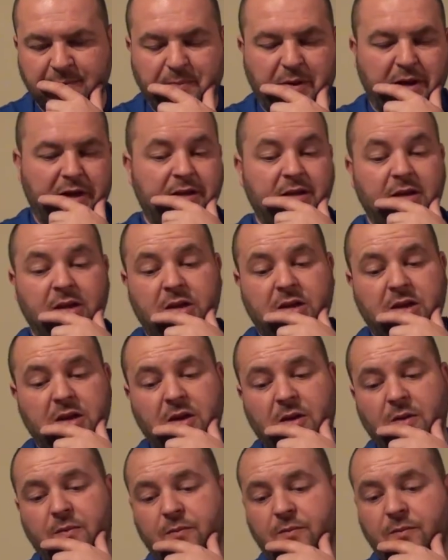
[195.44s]
But, you
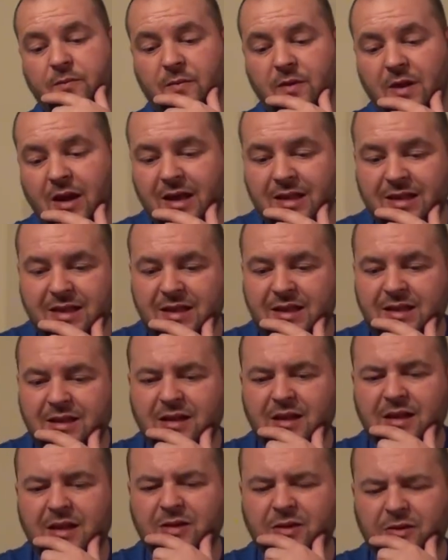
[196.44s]
know,
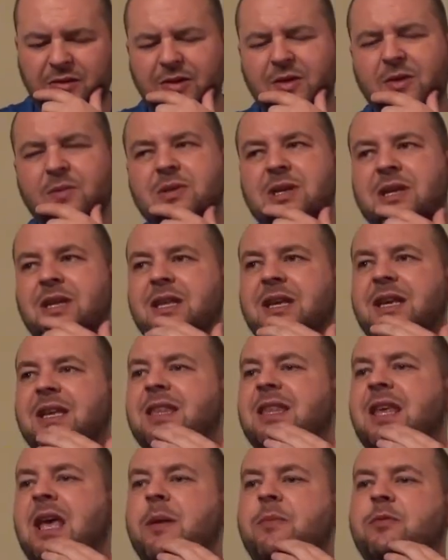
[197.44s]
I don't think there was anything
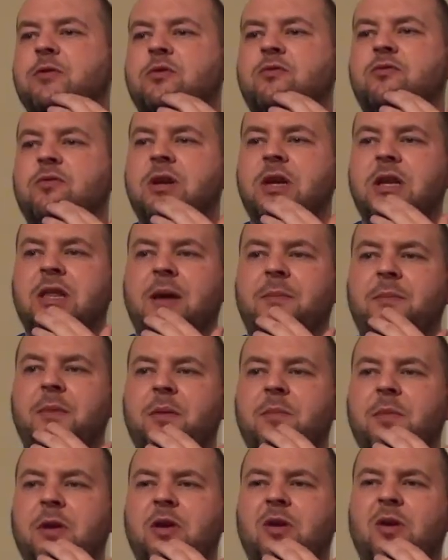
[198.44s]
in the episode really that
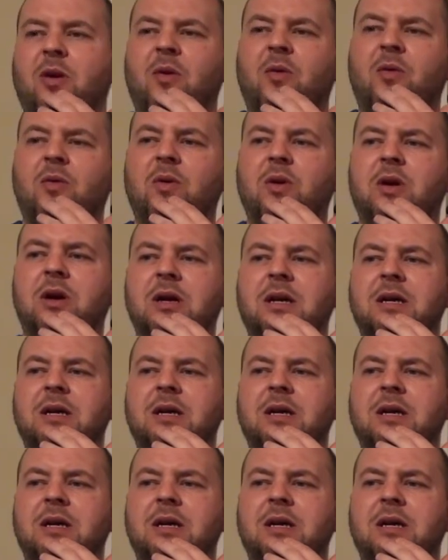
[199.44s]
made me go,